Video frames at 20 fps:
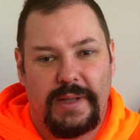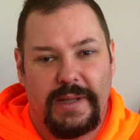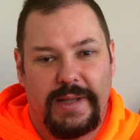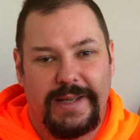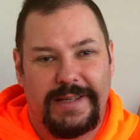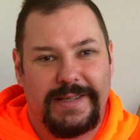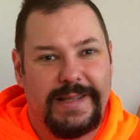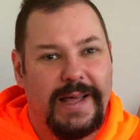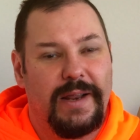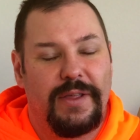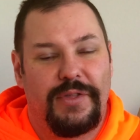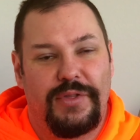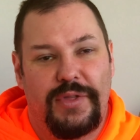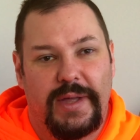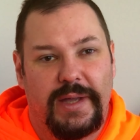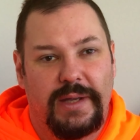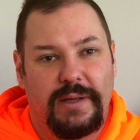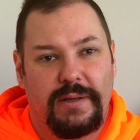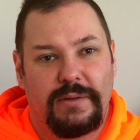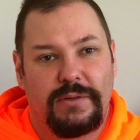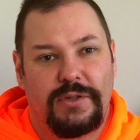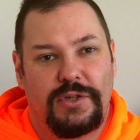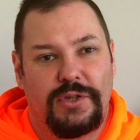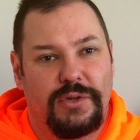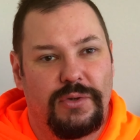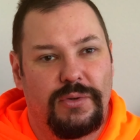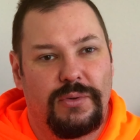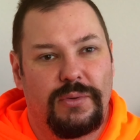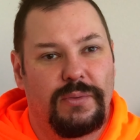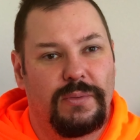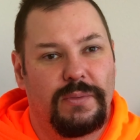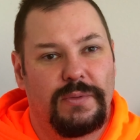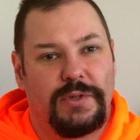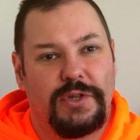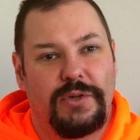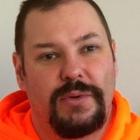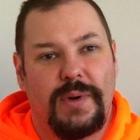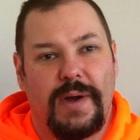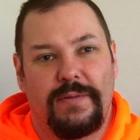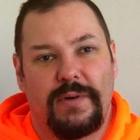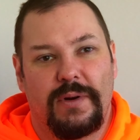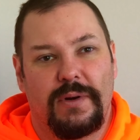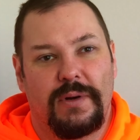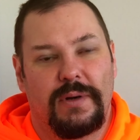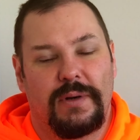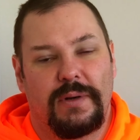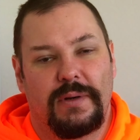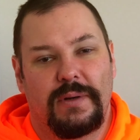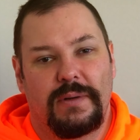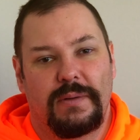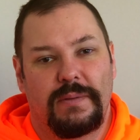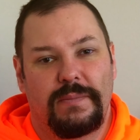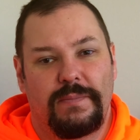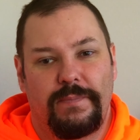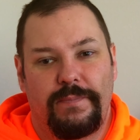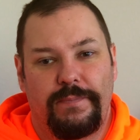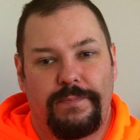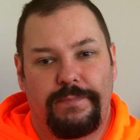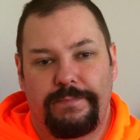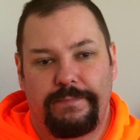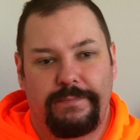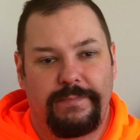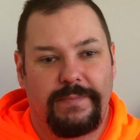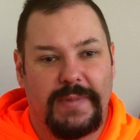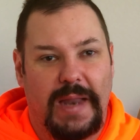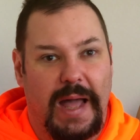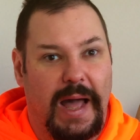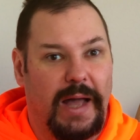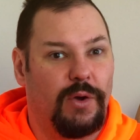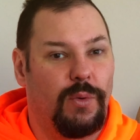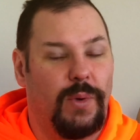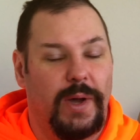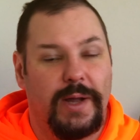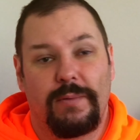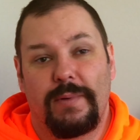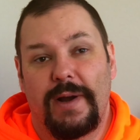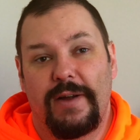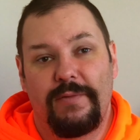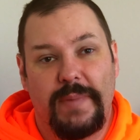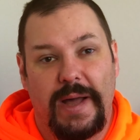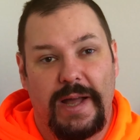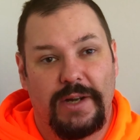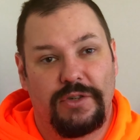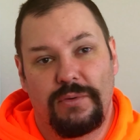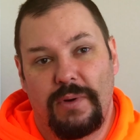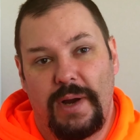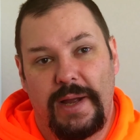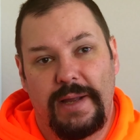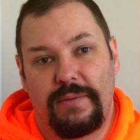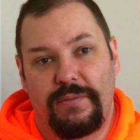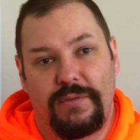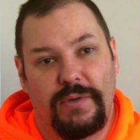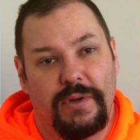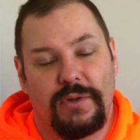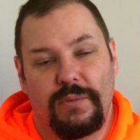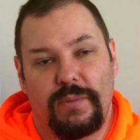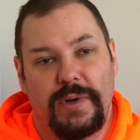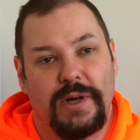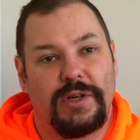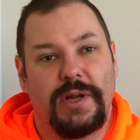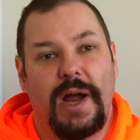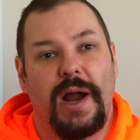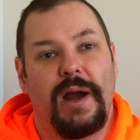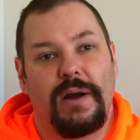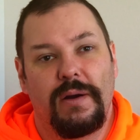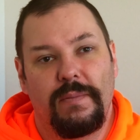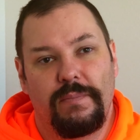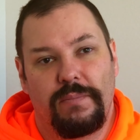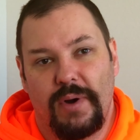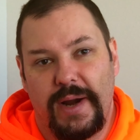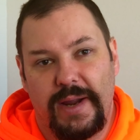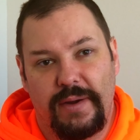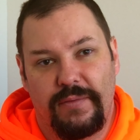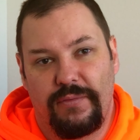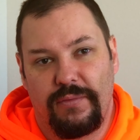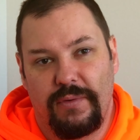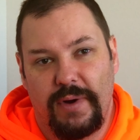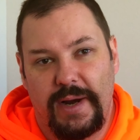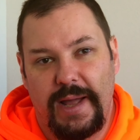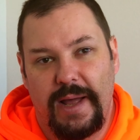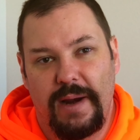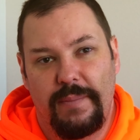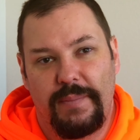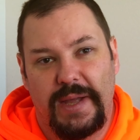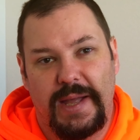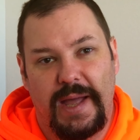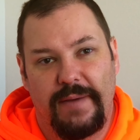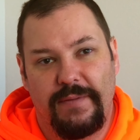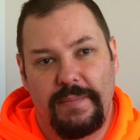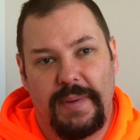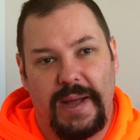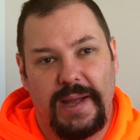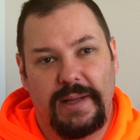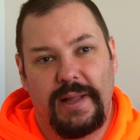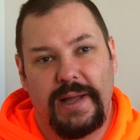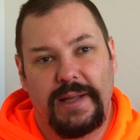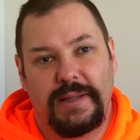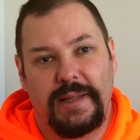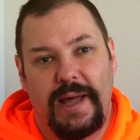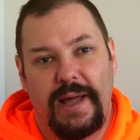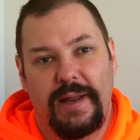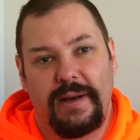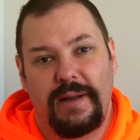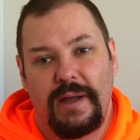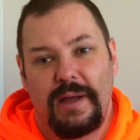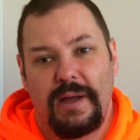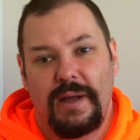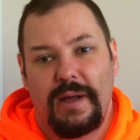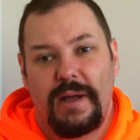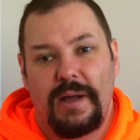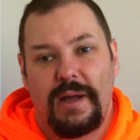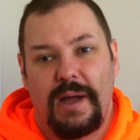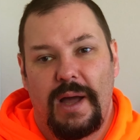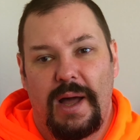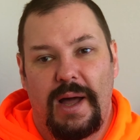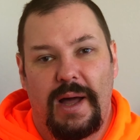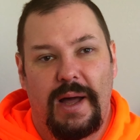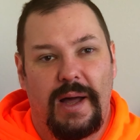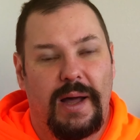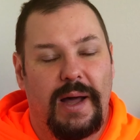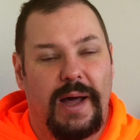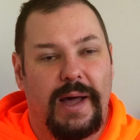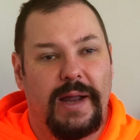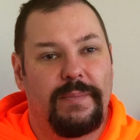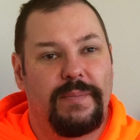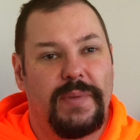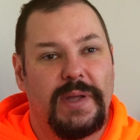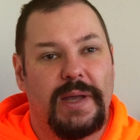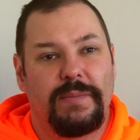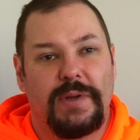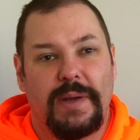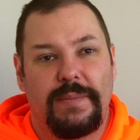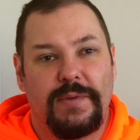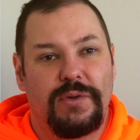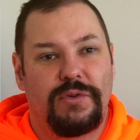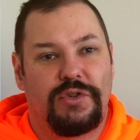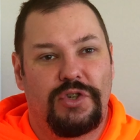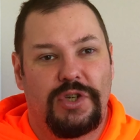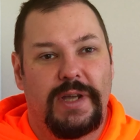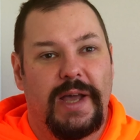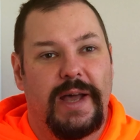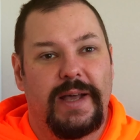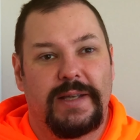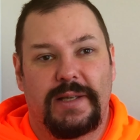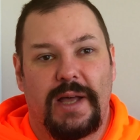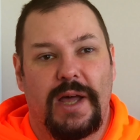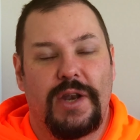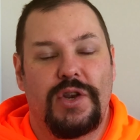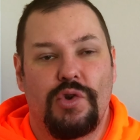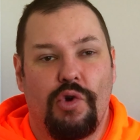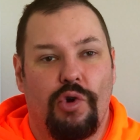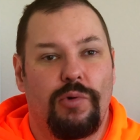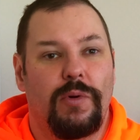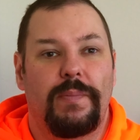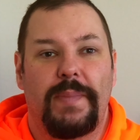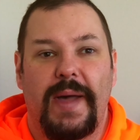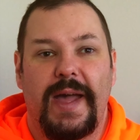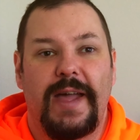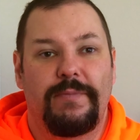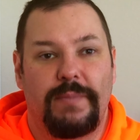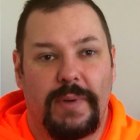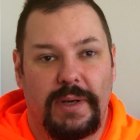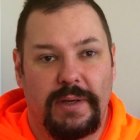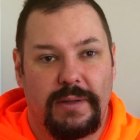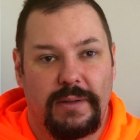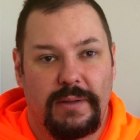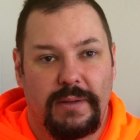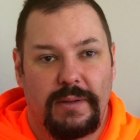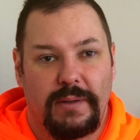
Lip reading: is that a thing? Do you ever not quite rev match right and feel the rear tire break free on a big heavy bike like that? On a BMW GS on normal pavement,